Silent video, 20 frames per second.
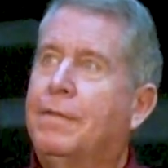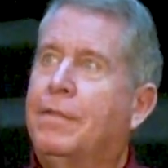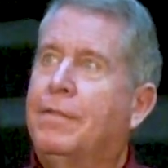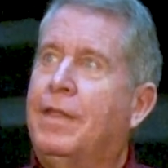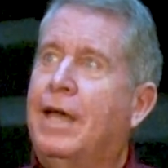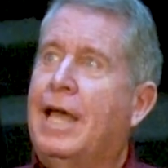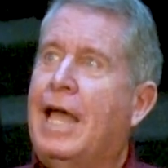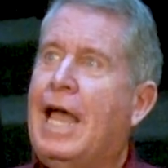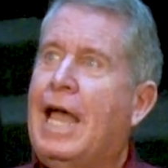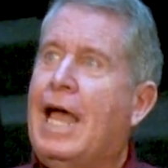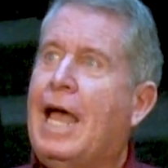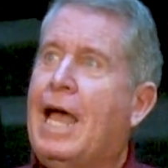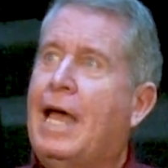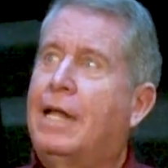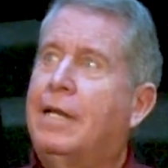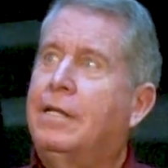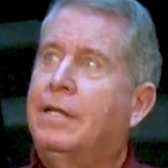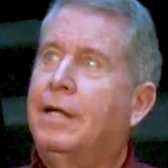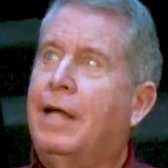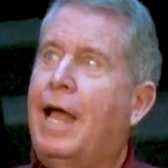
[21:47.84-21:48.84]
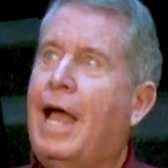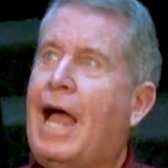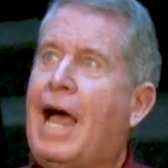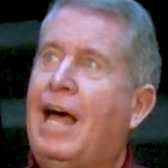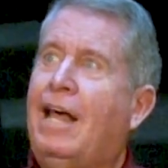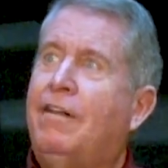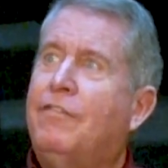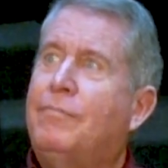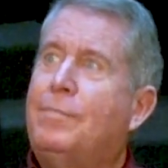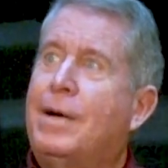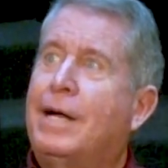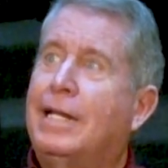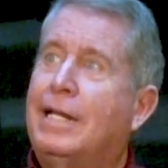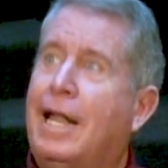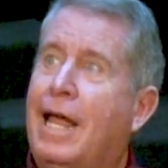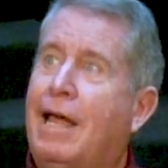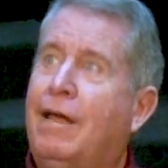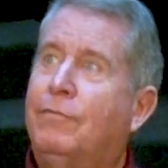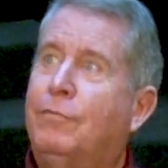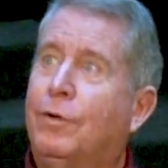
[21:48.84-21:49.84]
they had out of my
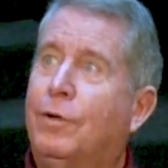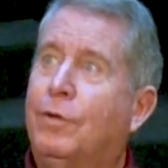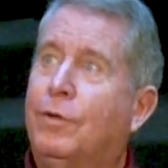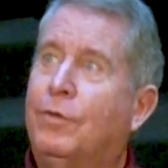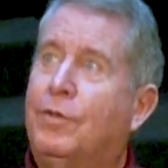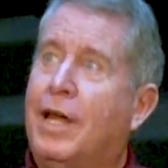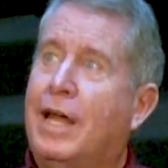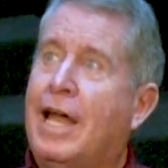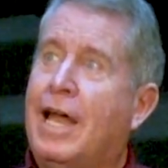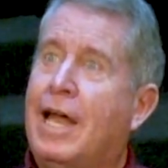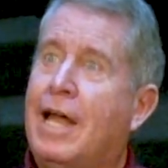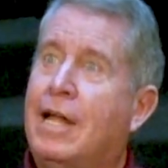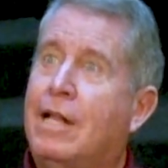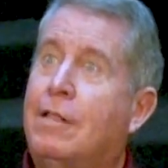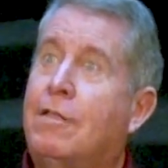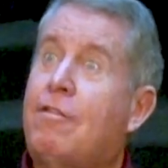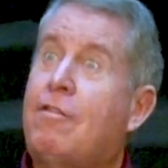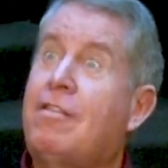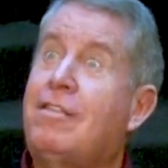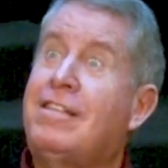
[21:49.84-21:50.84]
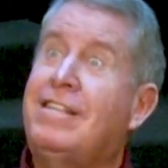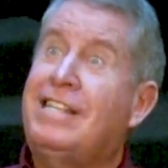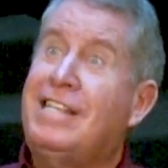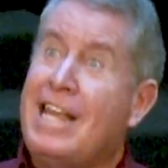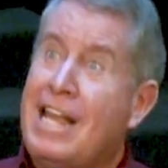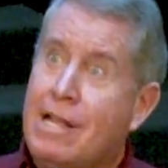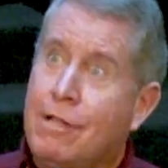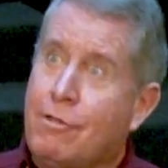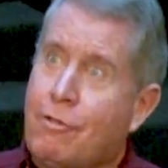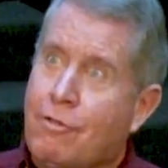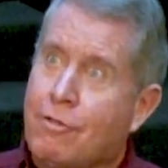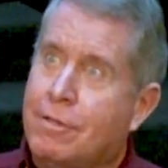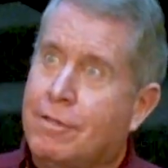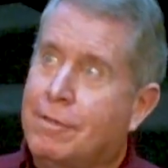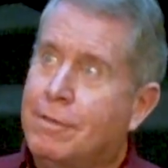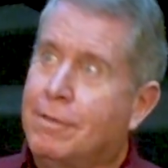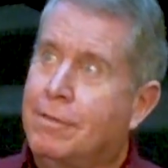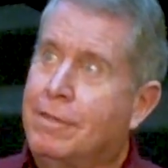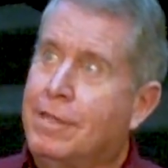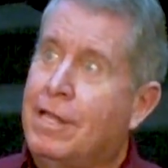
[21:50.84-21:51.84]
navel, they had stitched
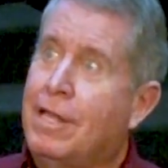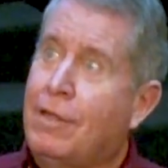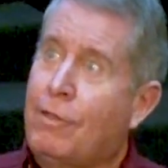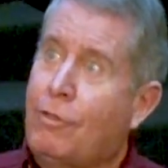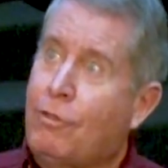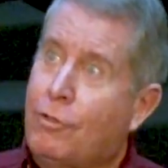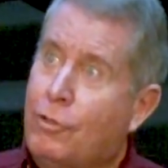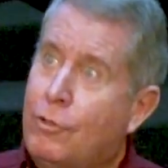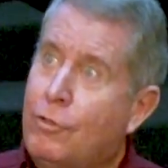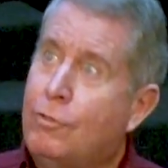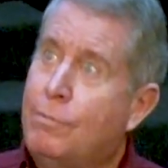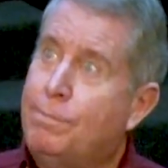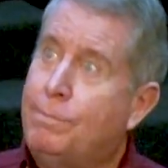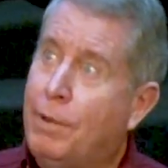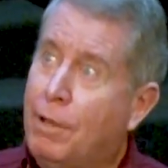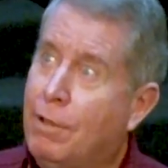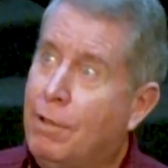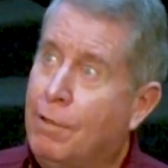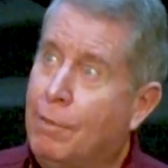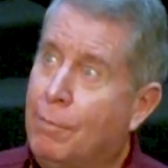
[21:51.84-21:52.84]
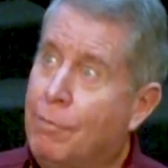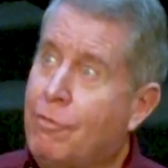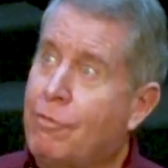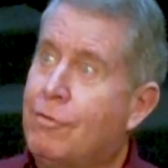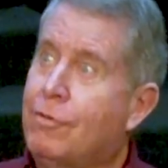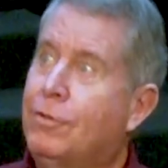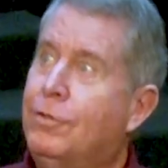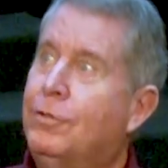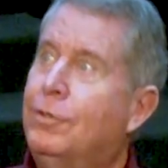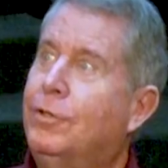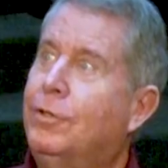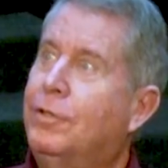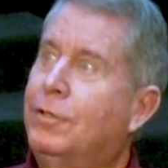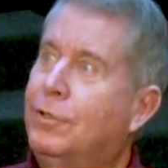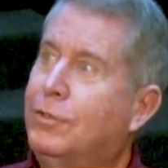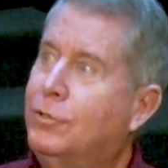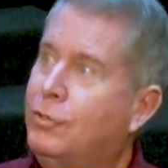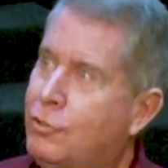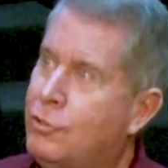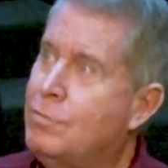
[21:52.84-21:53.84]
these two bulbs
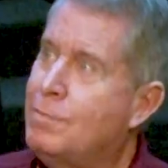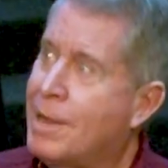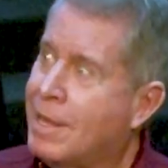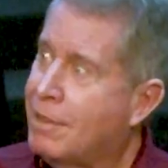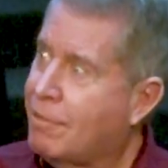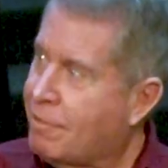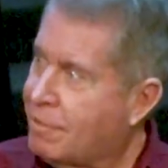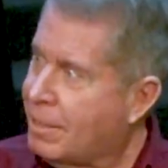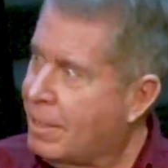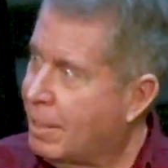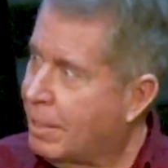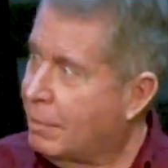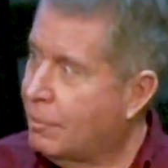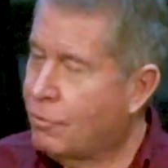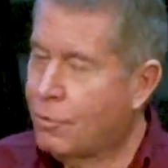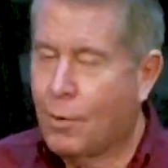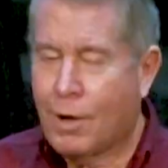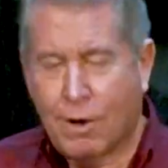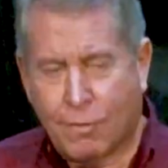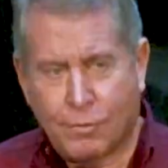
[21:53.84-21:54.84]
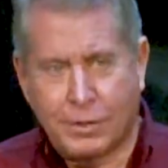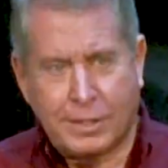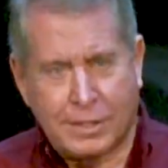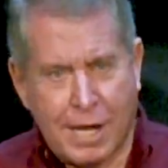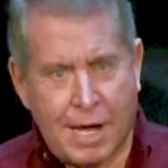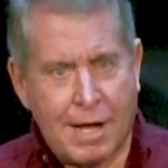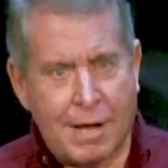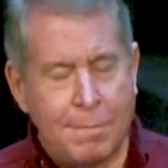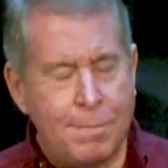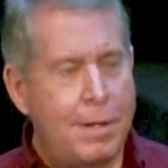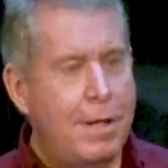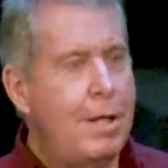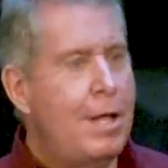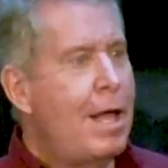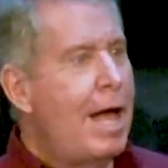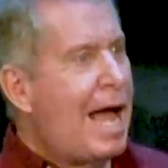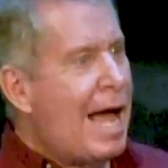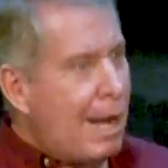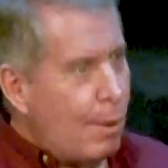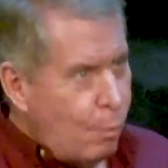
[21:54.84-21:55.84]
to my skin. So, every time
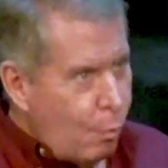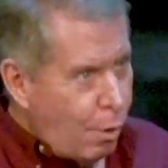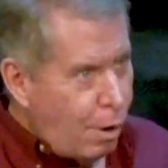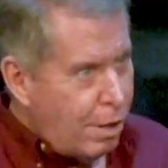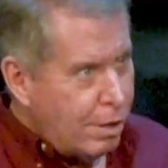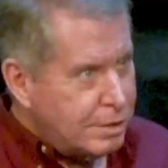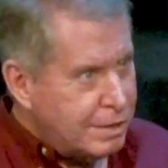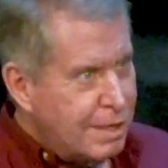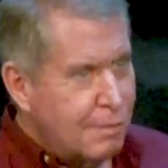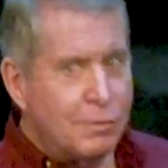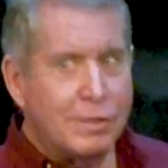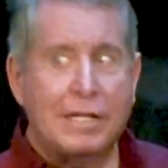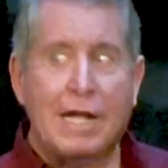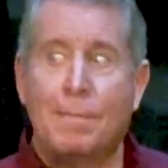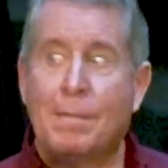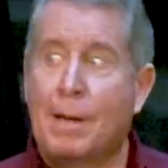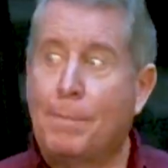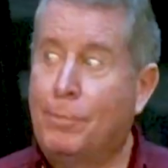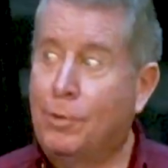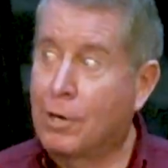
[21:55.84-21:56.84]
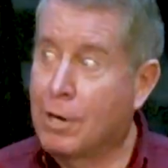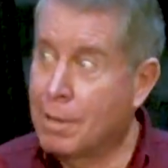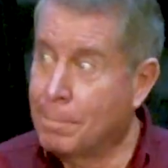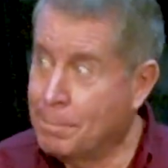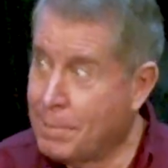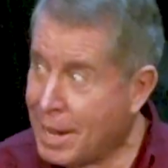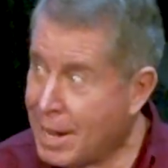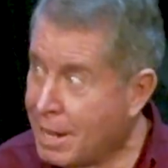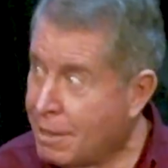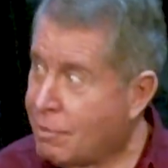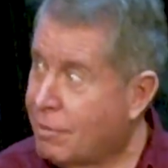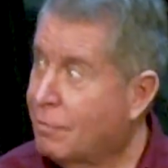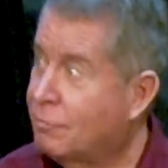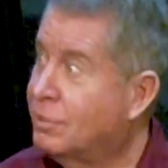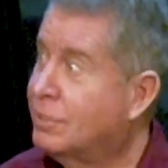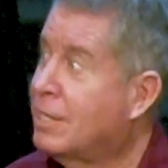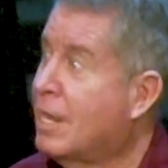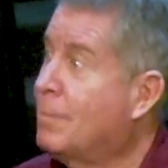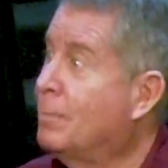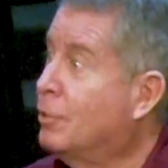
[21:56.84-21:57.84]
I walked, every time I put on pants,
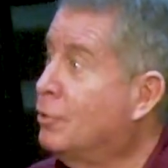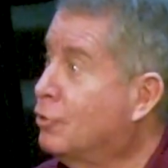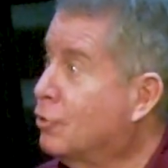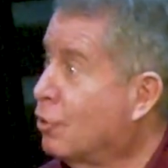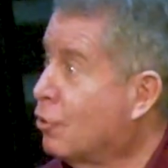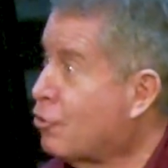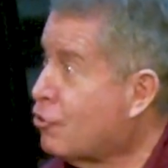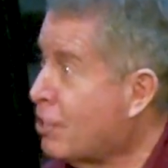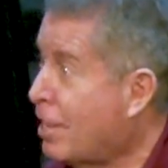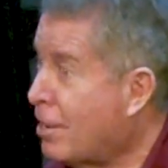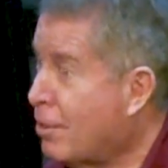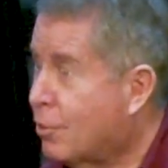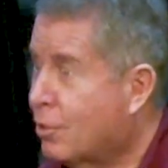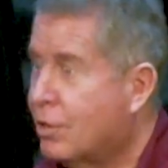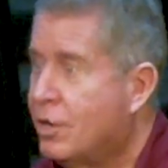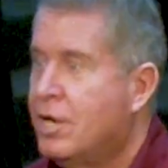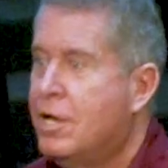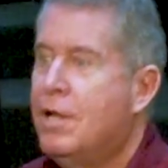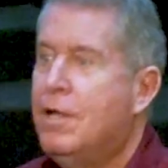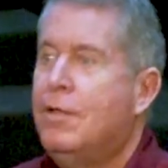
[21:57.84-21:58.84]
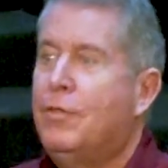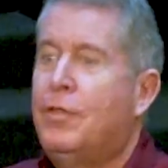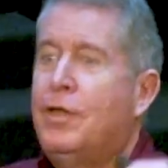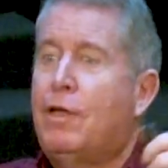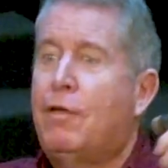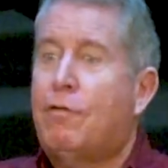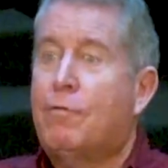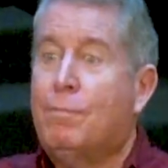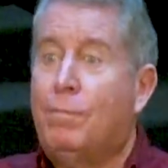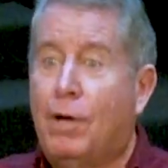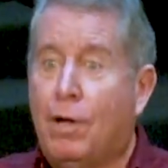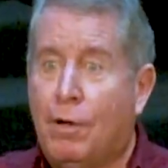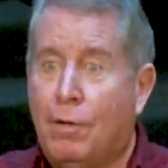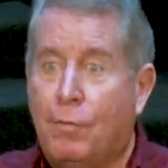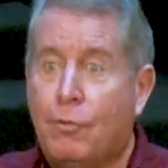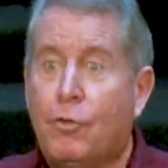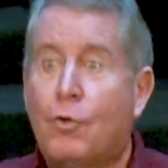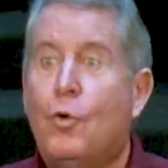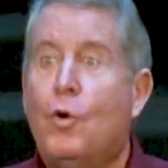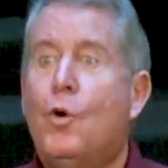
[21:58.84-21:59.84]
every time I took a shower, these
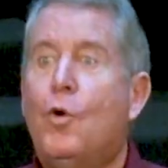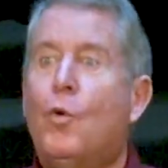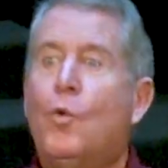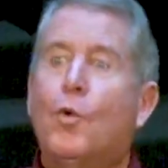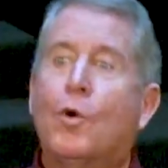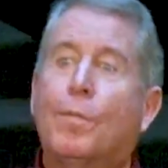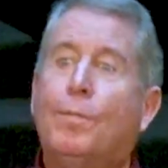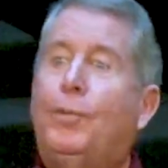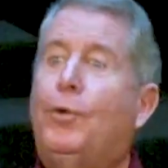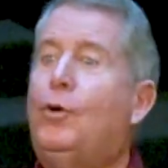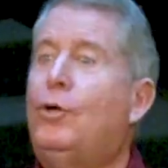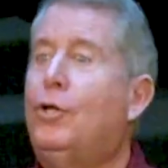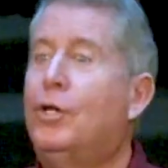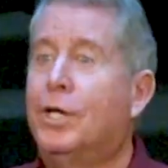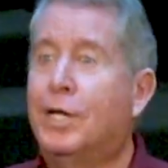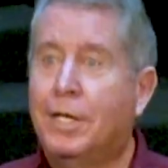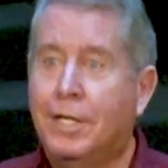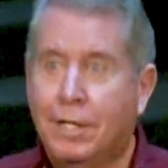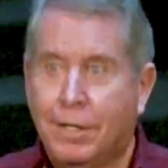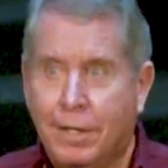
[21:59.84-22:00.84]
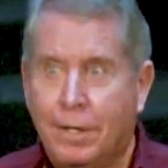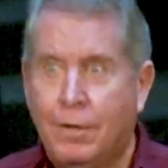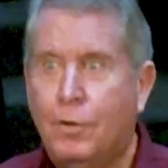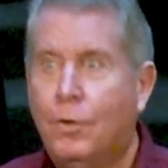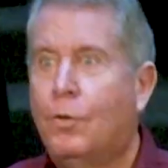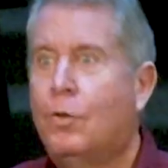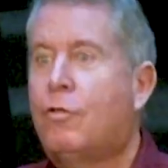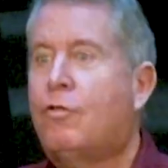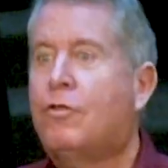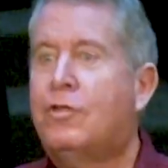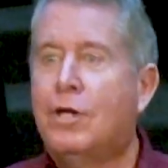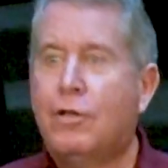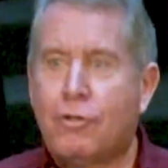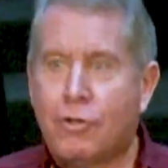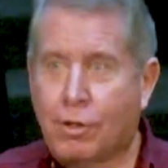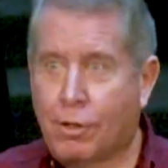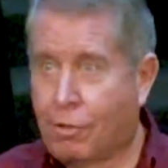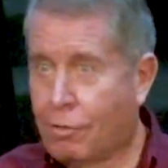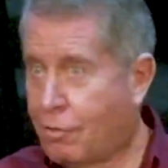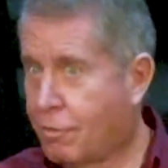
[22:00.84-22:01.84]
bulbs were pulling
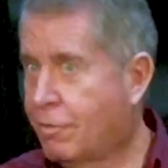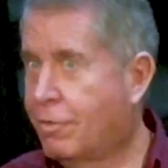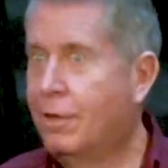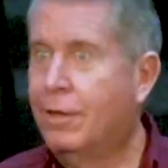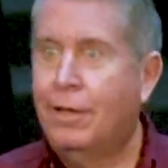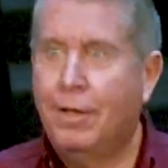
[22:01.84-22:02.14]
stitches